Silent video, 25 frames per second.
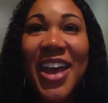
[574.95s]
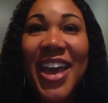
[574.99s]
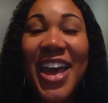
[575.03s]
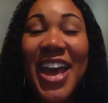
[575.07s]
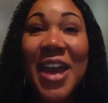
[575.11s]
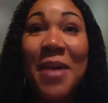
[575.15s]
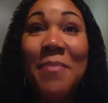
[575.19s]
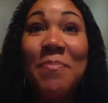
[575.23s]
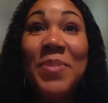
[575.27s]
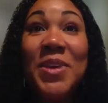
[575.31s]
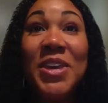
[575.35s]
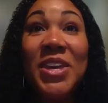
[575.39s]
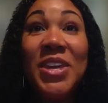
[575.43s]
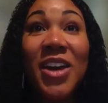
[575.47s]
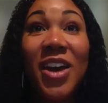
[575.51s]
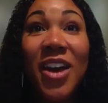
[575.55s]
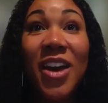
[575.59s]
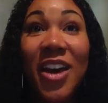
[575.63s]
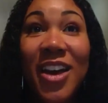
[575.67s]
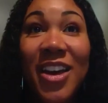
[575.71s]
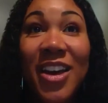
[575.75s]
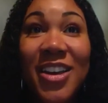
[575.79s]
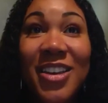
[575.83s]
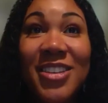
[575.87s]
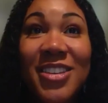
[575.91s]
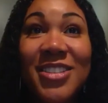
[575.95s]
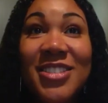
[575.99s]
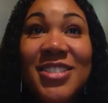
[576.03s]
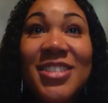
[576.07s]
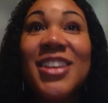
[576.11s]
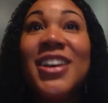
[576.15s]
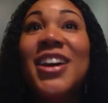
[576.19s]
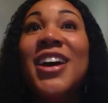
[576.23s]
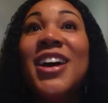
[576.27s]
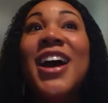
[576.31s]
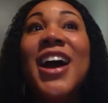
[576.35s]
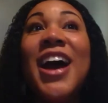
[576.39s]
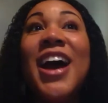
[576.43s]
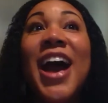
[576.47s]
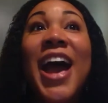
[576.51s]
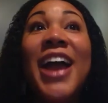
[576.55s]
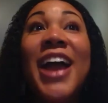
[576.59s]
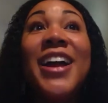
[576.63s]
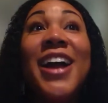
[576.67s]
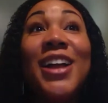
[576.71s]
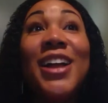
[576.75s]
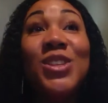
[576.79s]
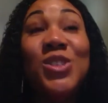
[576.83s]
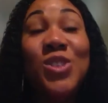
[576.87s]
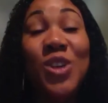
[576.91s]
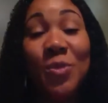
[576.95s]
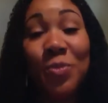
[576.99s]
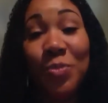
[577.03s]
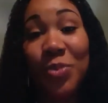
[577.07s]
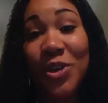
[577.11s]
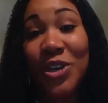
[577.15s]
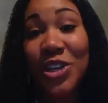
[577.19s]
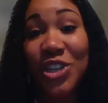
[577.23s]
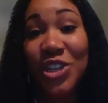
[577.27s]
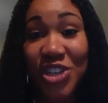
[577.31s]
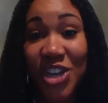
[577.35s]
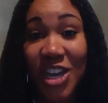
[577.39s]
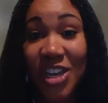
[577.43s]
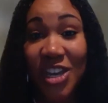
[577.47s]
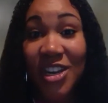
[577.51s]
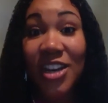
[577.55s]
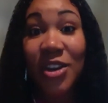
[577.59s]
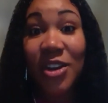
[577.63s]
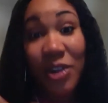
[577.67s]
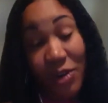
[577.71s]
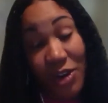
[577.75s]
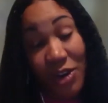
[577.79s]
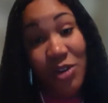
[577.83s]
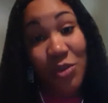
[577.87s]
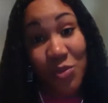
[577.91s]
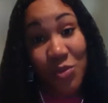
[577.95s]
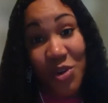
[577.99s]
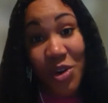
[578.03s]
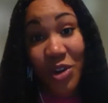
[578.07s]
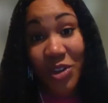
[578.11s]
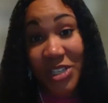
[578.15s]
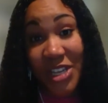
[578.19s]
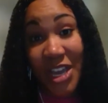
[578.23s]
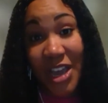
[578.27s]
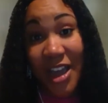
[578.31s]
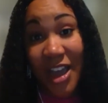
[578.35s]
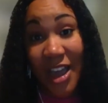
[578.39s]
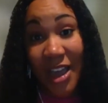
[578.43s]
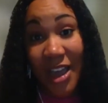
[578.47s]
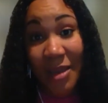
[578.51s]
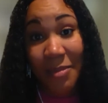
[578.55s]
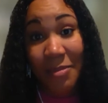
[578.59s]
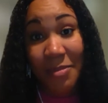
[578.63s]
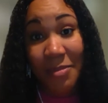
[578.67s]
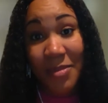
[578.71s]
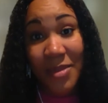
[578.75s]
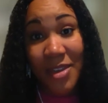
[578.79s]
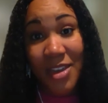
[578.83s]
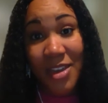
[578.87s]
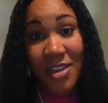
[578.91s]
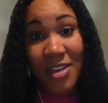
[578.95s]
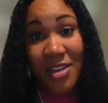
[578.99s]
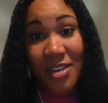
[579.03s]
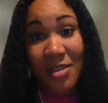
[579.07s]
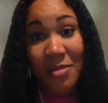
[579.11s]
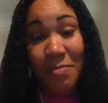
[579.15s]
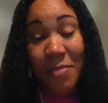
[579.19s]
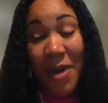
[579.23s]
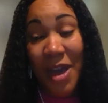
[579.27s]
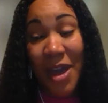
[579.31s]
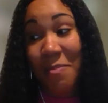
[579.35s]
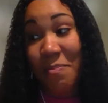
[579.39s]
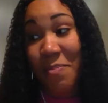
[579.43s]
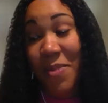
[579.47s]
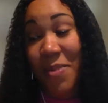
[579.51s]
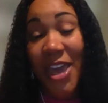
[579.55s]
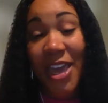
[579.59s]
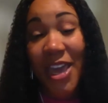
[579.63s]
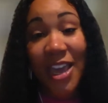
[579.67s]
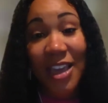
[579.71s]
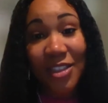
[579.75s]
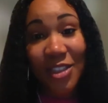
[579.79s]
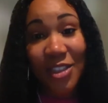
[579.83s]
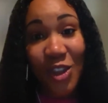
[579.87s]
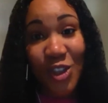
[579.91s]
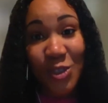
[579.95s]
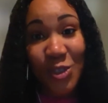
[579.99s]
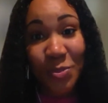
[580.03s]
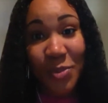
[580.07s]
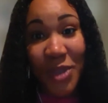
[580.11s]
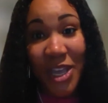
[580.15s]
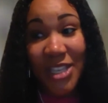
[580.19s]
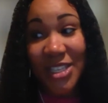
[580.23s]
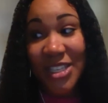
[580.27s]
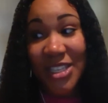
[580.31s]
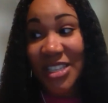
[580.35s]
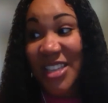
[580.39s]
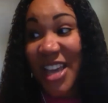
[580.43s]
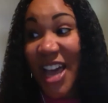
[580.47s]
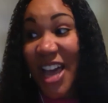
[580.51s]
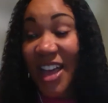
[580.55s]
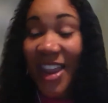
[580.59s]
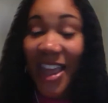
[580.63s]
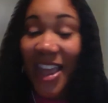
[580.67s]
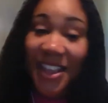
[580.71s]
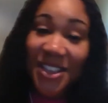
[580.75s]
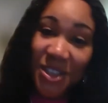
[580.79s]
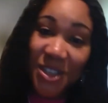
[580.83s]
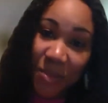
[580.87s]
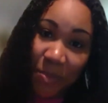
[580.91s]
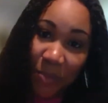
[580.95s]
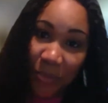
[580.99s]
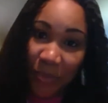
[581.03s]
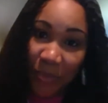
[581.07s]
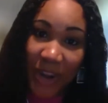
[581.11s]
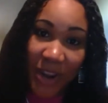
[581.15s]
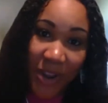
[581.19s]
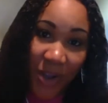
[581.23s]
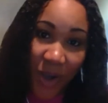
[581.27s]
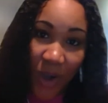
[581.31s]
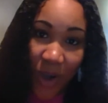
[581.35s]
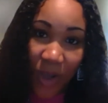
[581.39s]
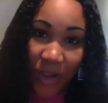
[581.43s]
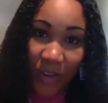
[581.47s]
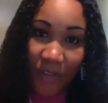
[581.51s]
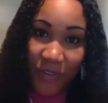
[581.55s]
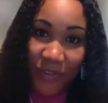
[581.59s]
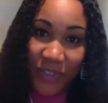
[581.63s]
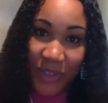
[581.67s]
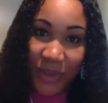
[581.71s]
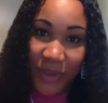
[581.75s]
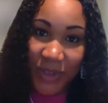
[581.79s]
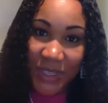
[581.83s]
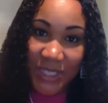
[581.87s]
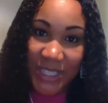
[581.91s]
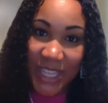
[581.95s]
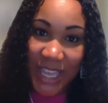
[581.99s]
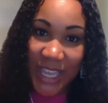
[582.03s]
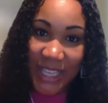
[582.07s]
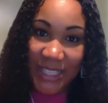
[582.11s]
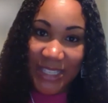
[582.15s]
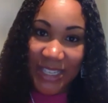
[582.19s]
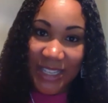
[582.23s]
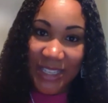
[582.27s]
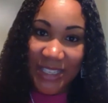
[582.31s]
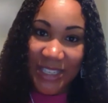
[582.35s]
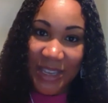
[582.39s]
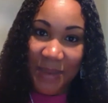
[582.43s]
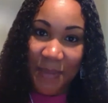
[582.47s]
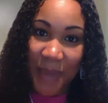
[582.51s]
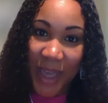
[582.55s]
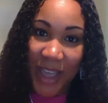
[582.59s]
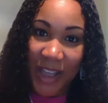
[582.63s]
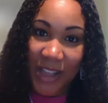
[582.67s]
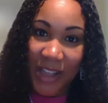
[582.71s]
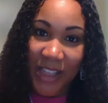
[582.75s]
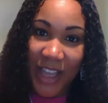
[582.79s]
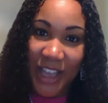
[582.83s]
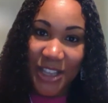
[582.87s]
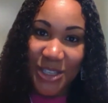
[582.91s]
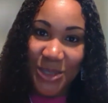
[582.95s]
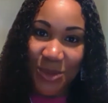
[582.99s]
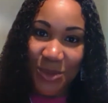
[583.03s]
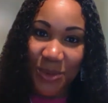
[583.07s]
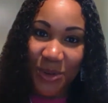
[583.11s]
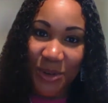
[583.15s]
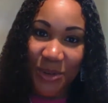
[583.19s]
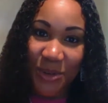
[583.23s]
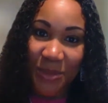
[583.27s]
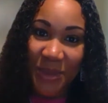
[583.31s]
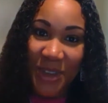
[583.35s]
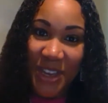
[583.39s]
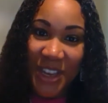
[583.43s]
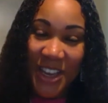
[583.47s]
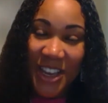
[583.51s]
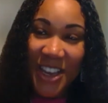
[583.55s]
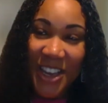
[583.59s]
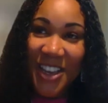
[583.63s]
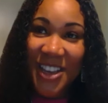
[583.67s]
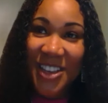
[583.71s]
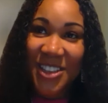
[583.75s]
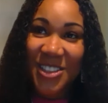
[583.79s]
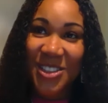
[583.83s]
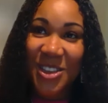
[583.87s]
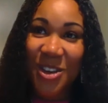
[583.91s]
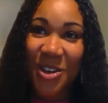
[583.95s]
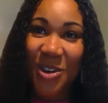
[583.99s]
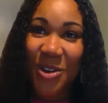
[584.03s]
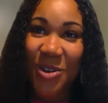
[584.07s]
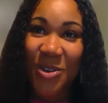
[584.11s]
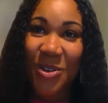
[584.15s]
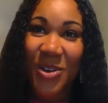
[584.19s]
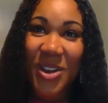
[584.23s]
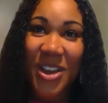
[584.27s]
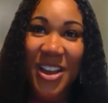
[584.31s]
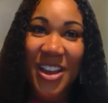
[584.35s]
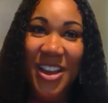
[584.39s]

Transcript: And because I got to appreciate it in real time by being in those places, I like to bring all of those things into my classroom. So